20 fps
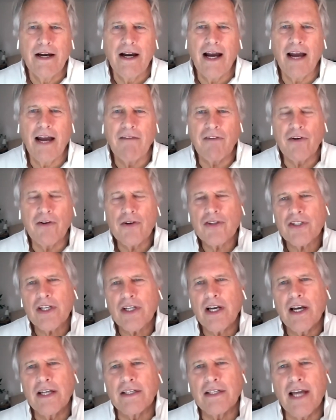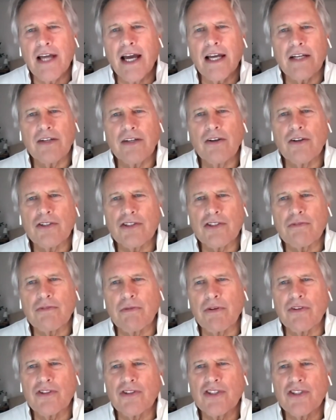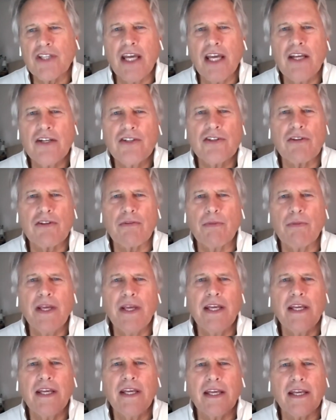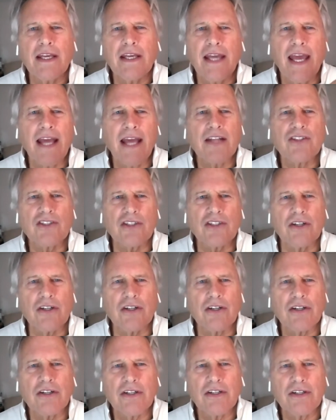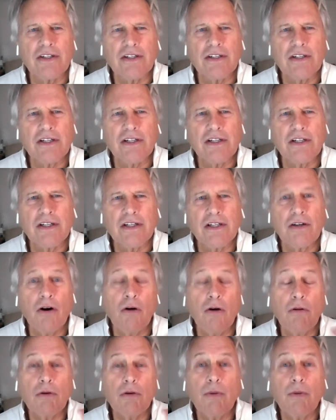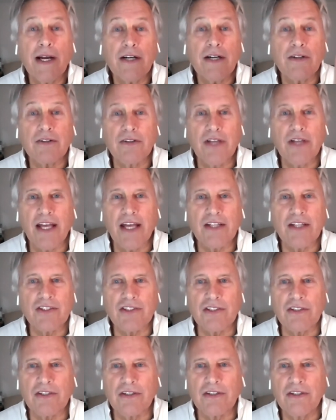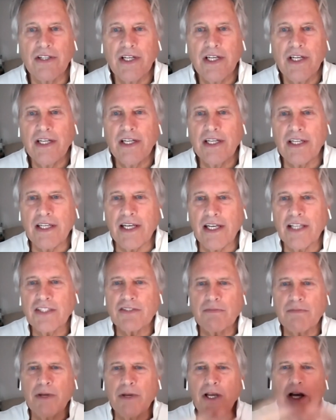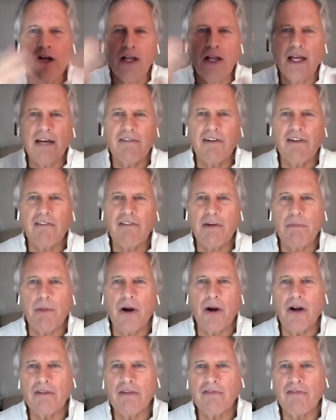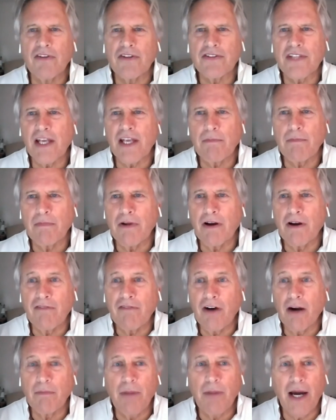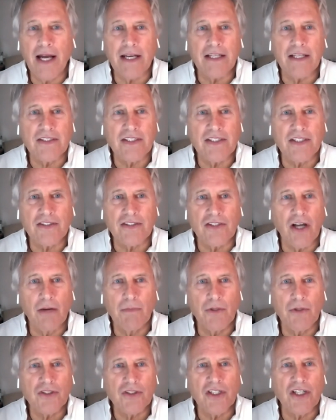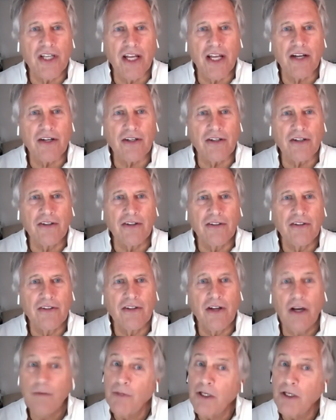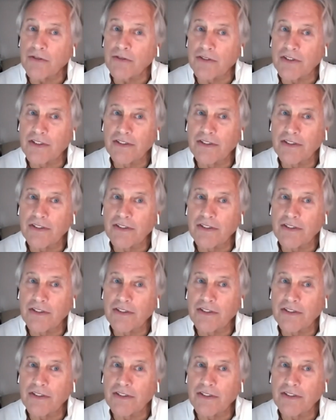I first got diagnosed with stage 3 cancer, colorectal cancer. Yes, we all have every part of the same of our bodies. It's almost identical, almost.